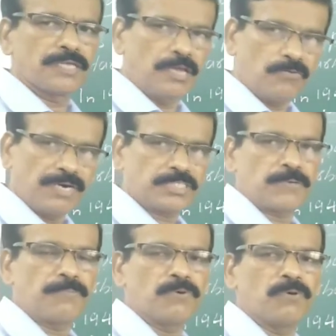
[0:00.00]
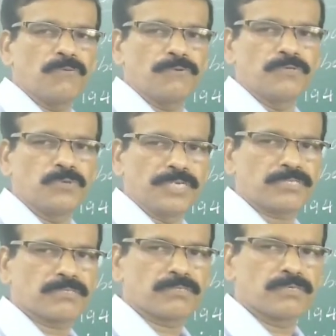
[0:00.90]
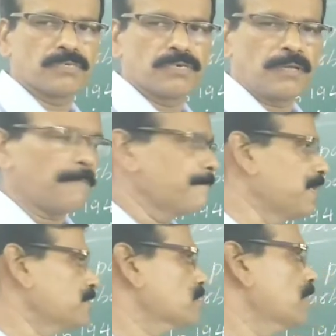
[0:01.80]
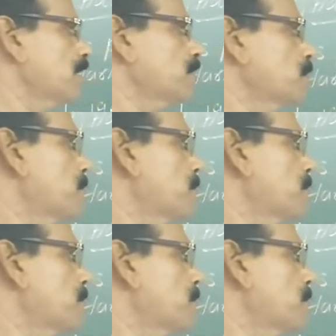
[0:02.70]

a warship of US based at